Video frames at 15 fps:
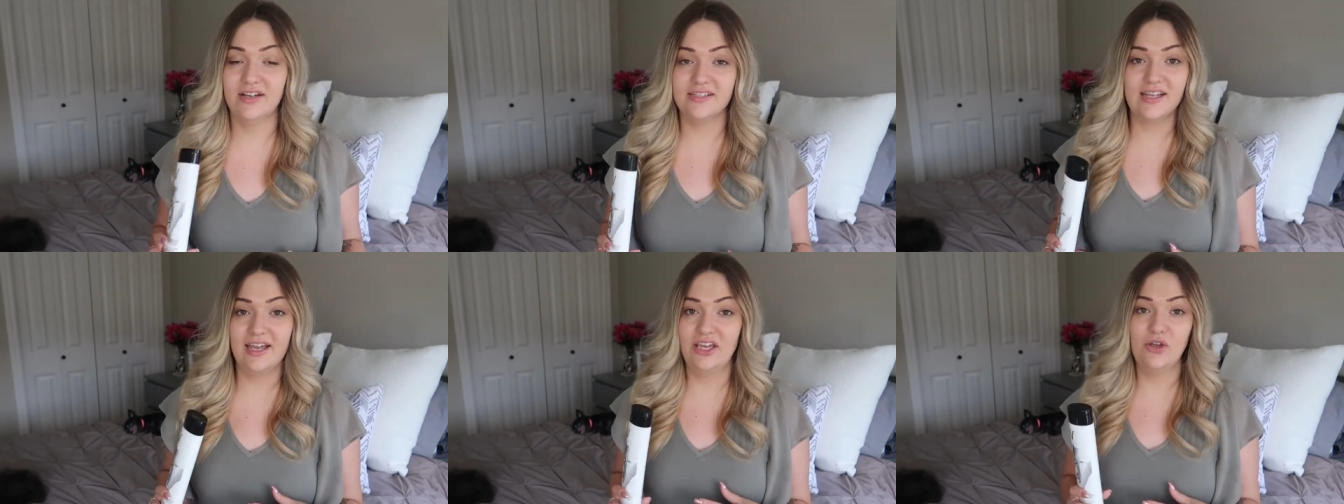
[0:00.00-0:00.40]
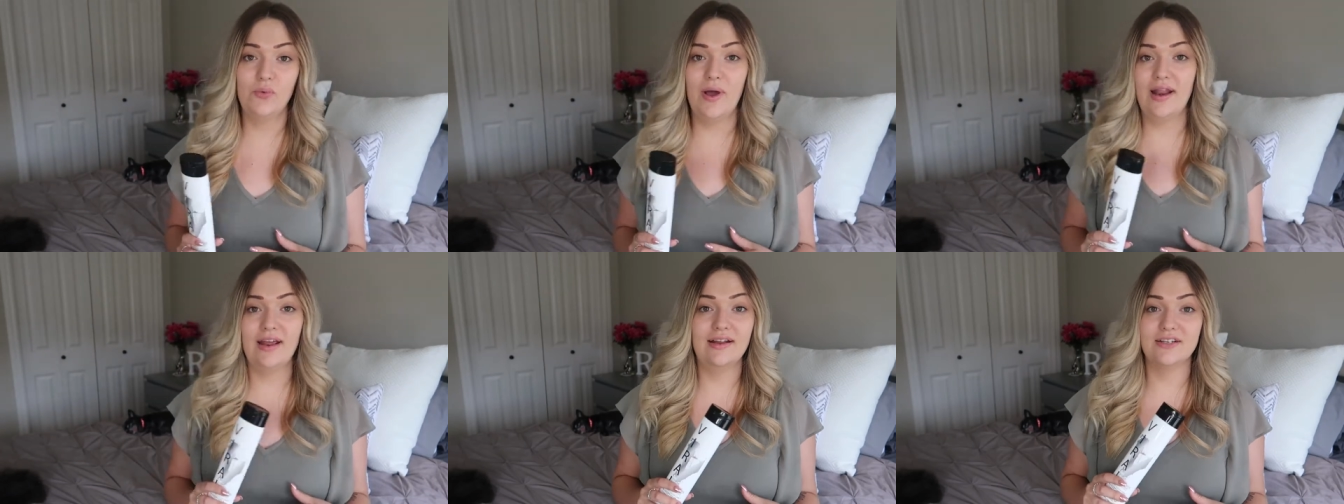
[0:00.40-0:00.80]
It's like you
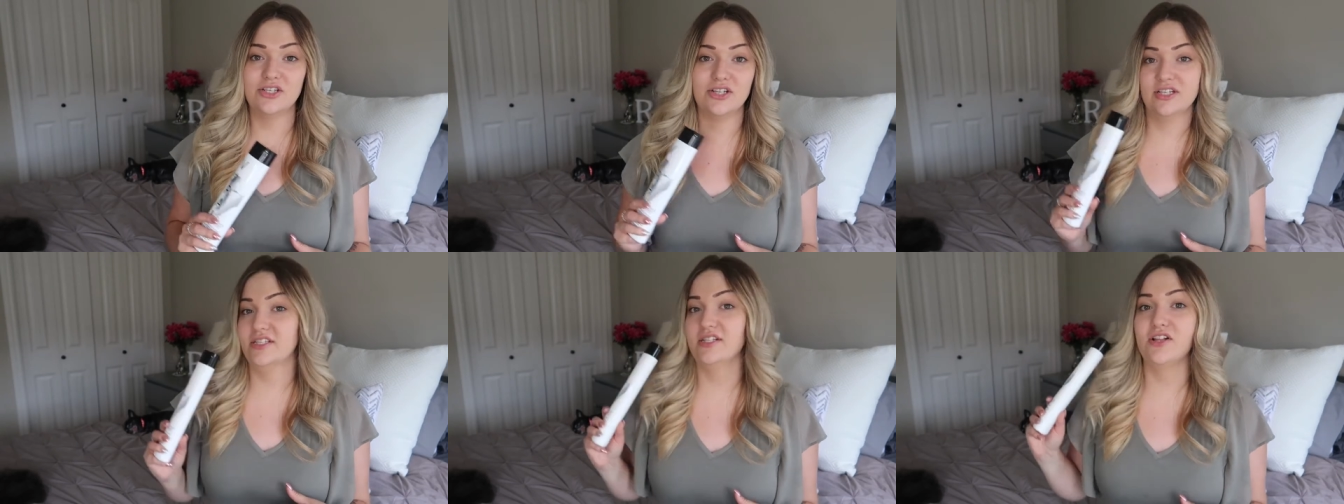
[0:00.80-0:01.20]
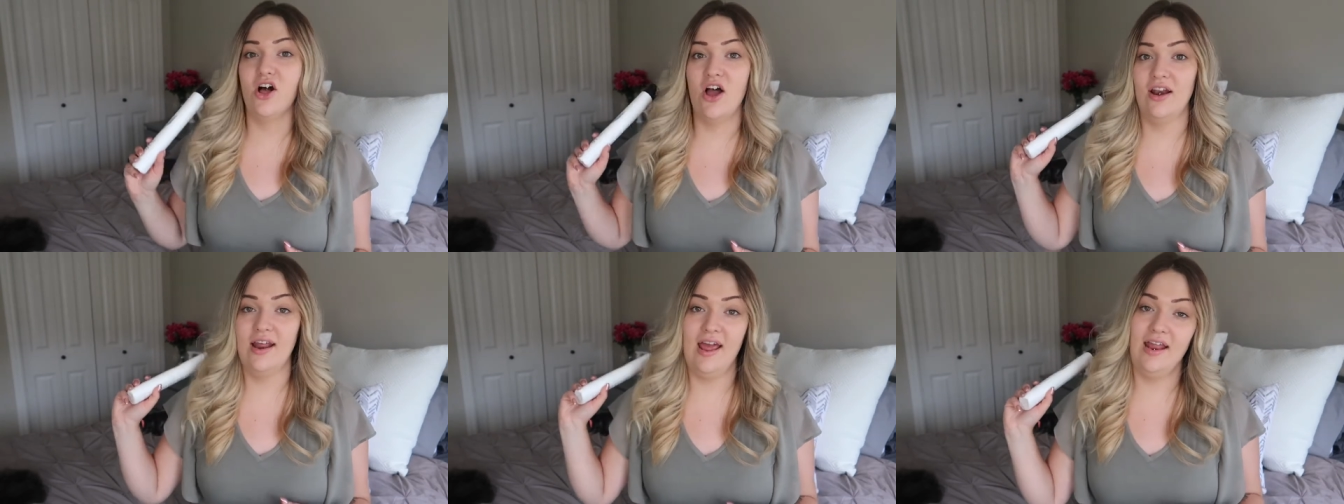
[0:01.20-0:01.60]
went into the
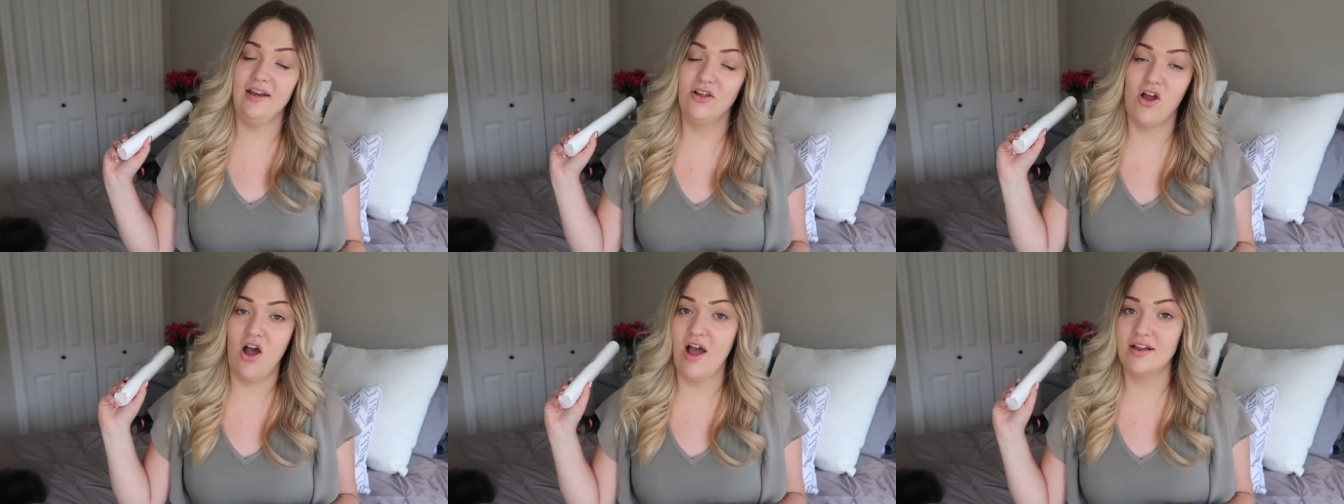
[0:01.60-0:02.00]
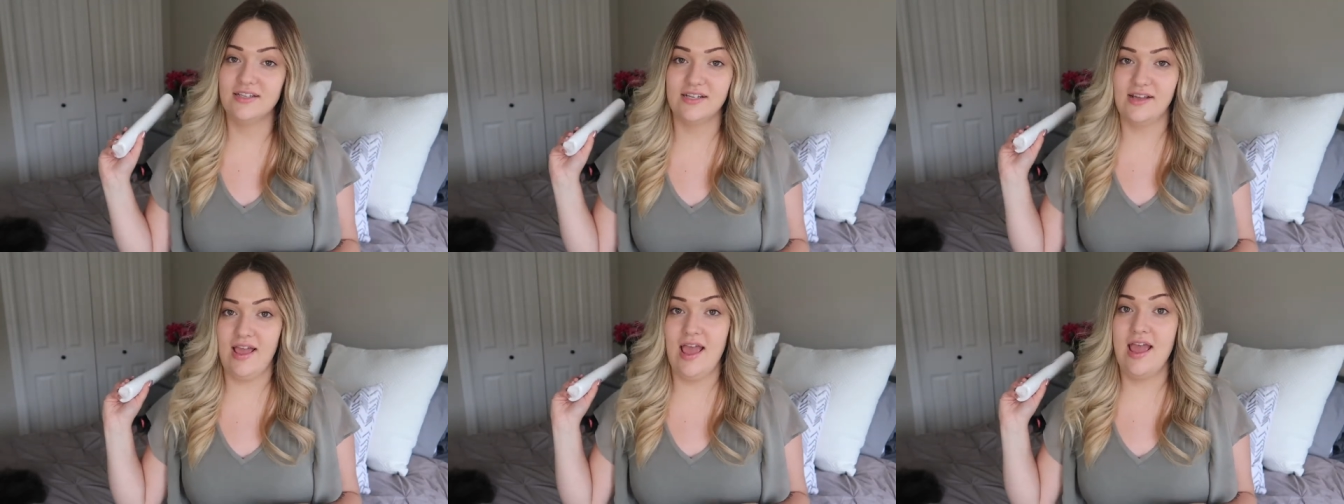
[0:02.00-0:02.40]
salon and
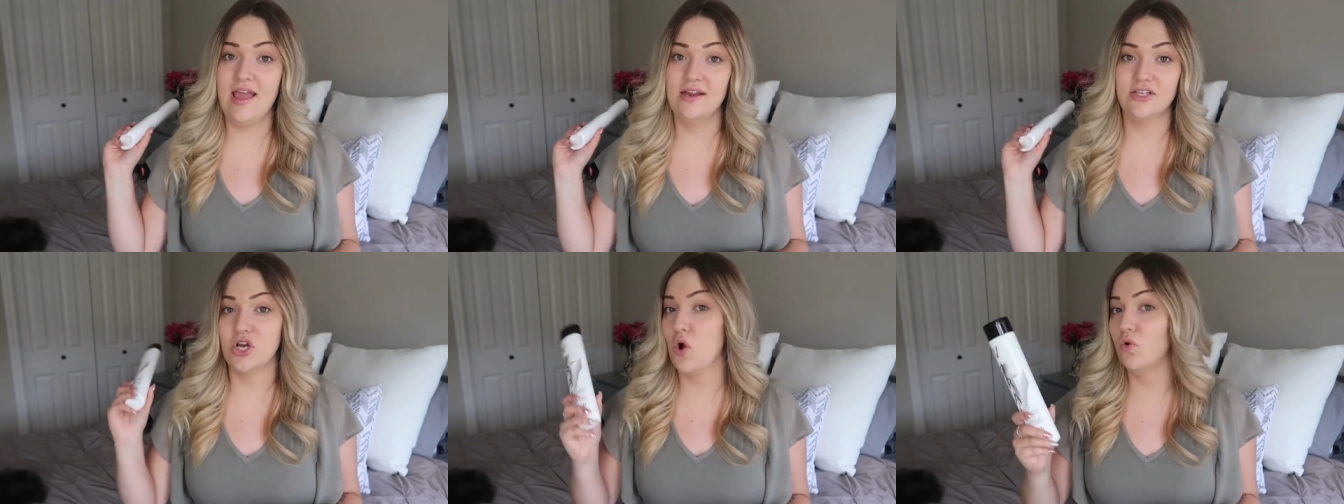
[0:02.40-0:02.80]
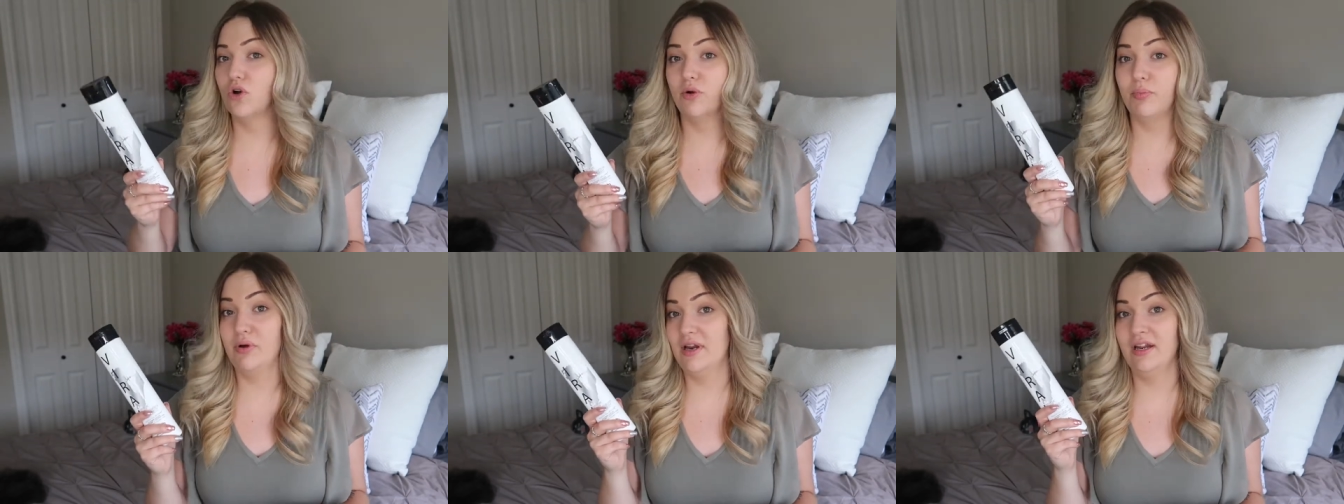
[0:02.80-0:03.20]
got a
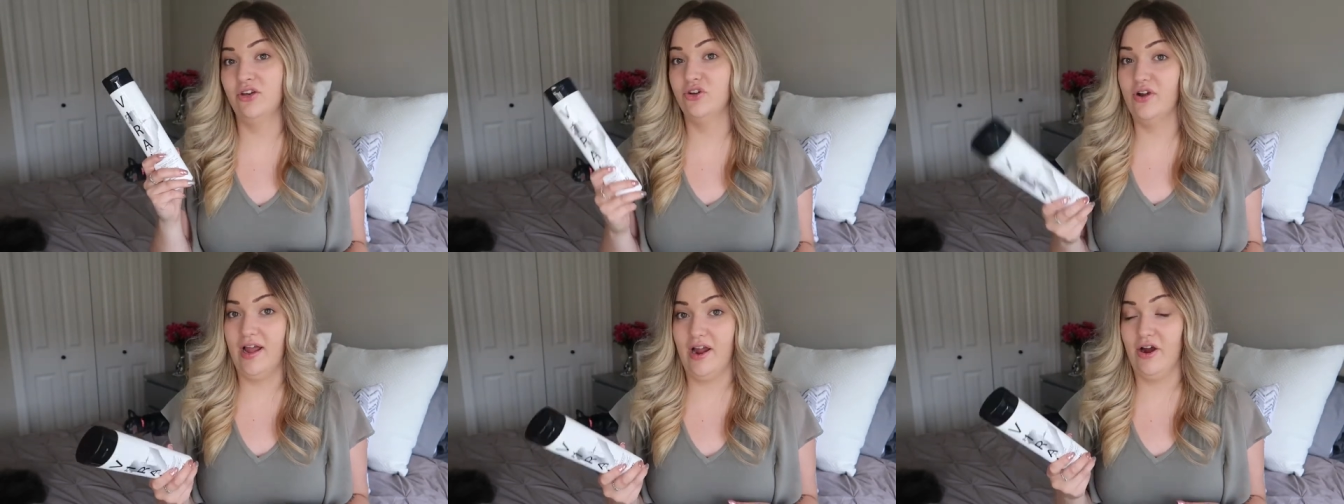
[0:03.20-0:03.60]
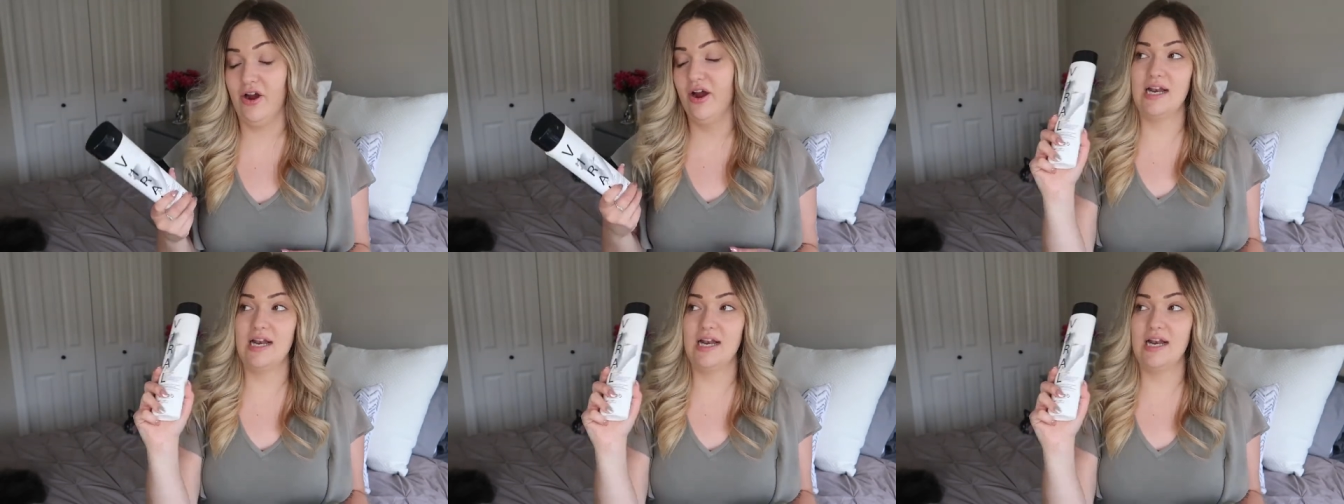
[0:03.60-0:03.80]
toner put in your hair.